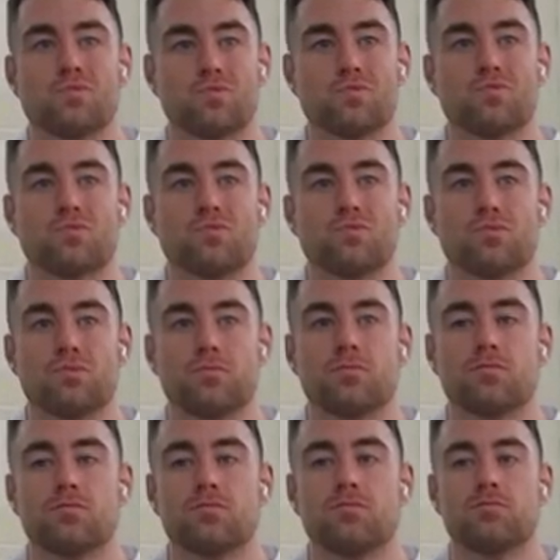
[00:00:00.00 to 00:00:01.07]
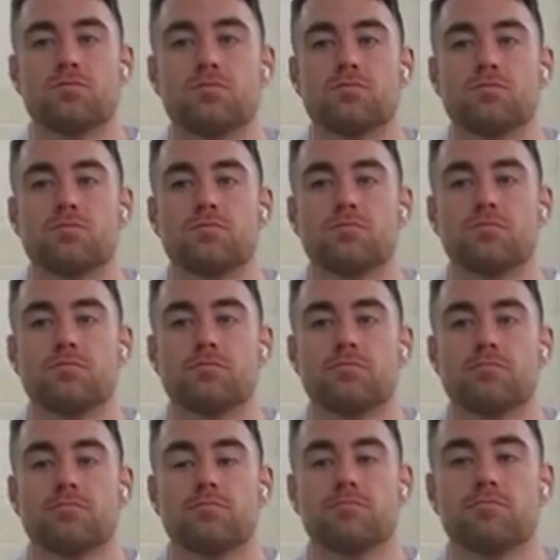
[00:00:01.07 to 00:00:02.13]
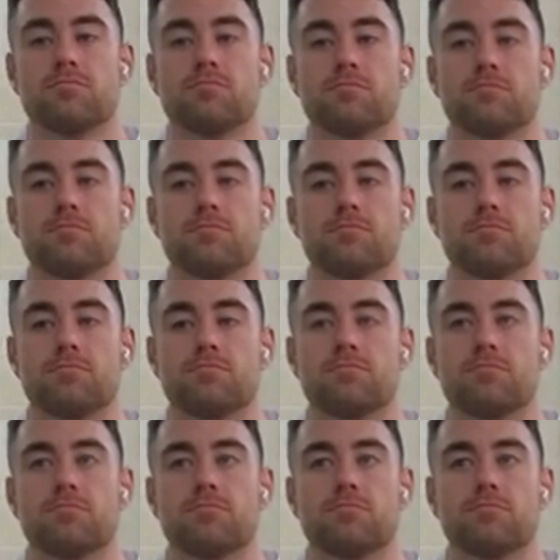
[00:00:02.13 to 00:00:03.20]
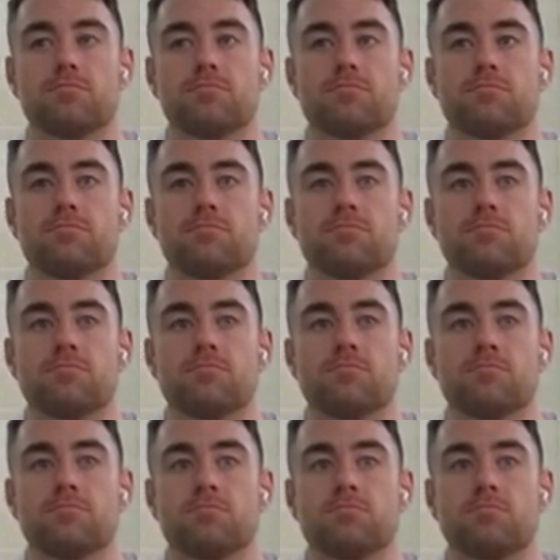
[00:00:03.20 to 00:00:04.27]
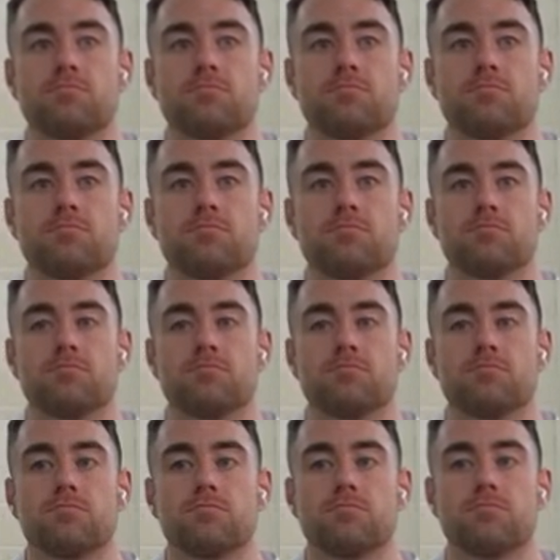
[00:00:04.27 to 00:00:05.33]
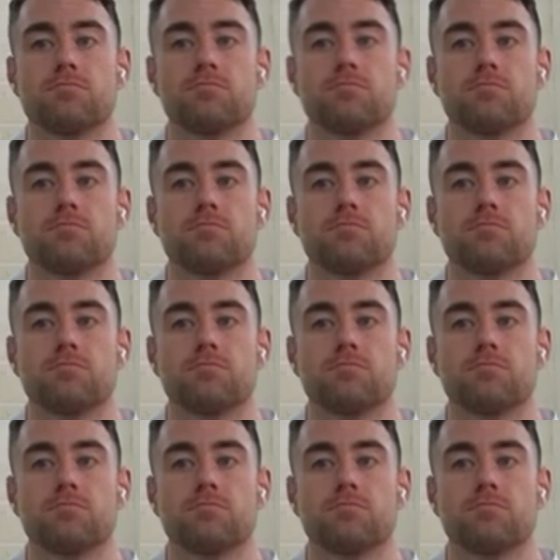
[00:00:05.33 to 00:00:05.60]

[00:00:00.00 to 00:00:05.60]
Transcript: No words are spoken by the person on screen.